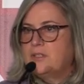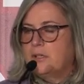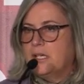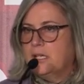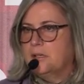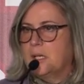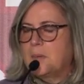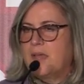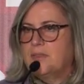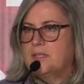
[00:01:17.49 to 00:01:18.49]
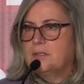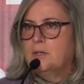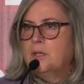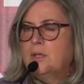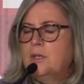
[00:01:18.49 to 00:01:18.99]
We started hearing about
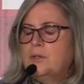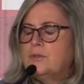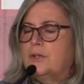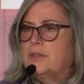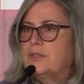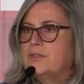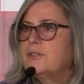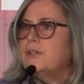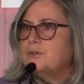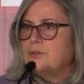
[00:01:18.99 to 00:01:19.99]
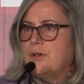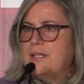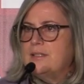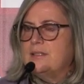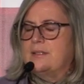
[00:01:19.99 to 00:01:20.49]
this during the serials
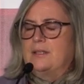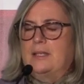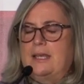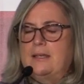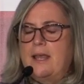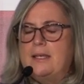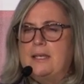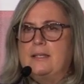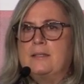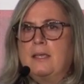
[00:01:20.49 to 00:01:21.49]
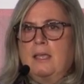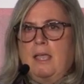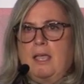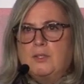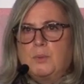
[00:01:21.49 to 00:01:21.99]
crisis in the late 90s
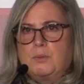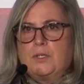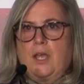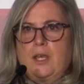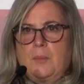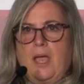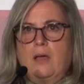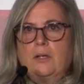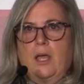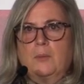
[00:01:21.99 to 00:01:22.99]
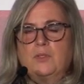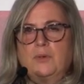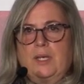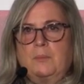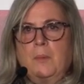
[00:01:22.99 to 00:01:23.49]
as we were talking about
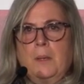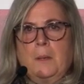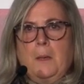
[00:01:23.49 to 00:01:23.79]
doing